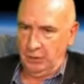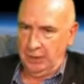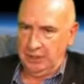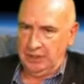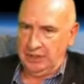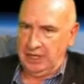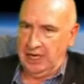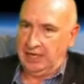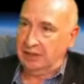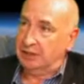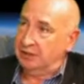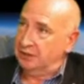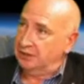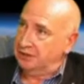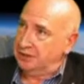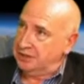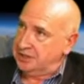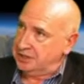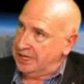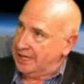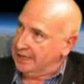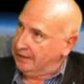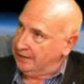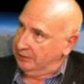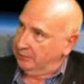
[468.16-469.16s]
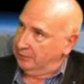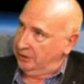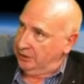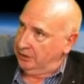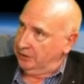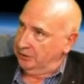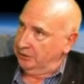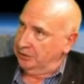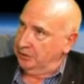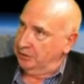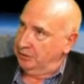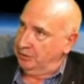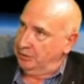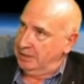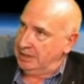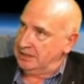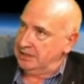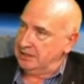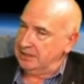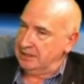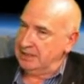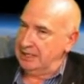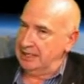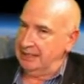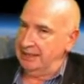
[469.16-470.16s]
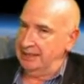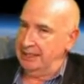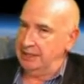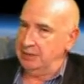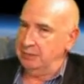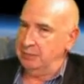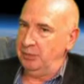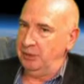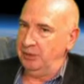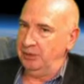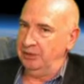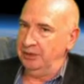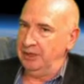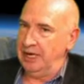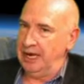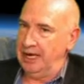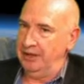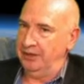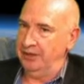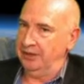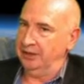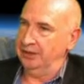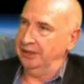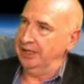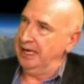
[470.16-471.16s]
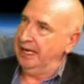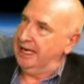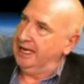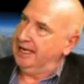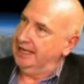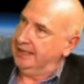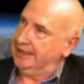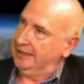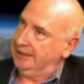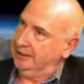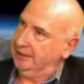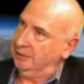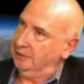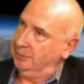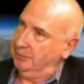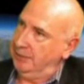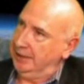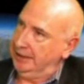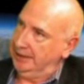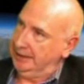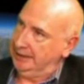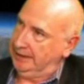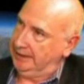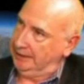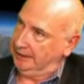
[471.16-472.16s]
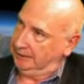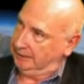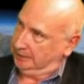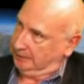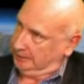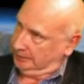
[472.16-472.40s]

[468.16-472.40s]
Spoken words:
Which I could understand. We couldn't do business like this, but neither could I be